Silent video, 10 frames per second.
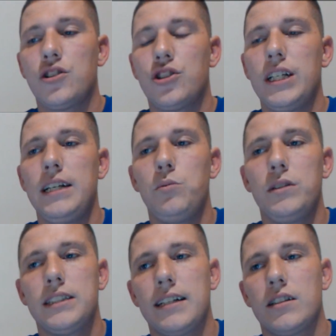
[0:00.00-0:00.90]
she
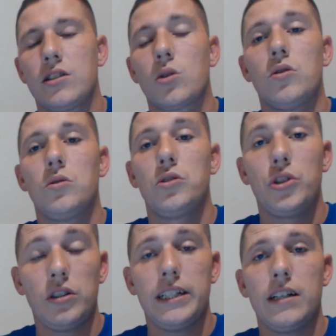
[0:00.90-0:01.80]
was at the school
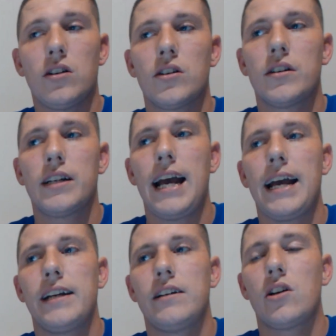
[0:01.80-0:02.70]
Juilliard,
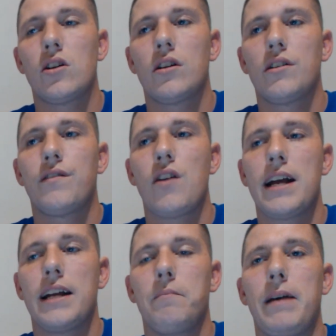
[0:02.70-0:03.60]
and her
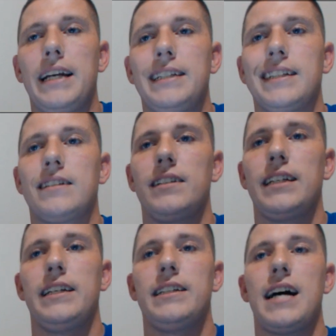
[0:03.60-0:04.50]
friend
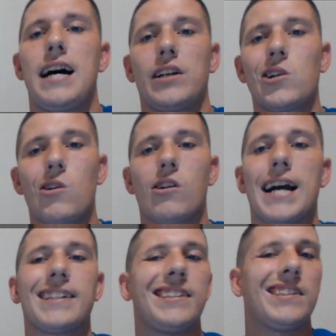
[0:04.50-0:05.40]
basically got in a
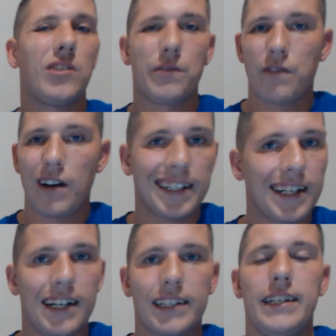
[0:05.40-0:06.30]
car accident. Her friend
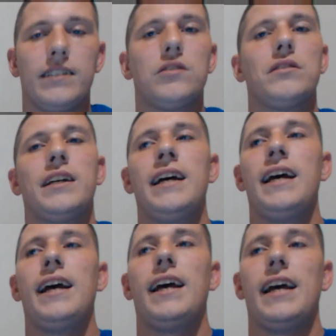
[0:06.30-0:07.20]
got killed,
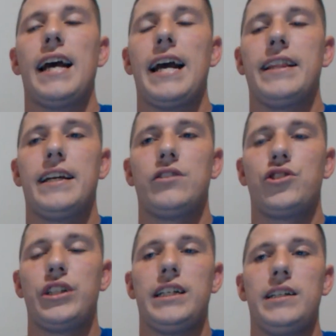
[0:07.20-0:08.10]
and then
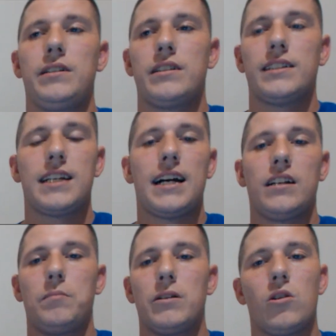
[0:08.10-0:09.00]
she
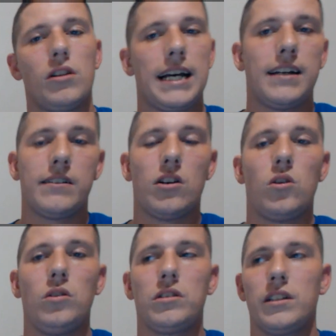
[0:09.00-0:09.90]
decided to put all that on
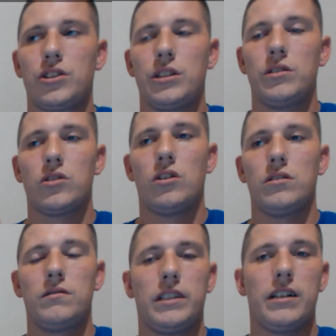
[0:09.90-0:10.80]
hold because she was all,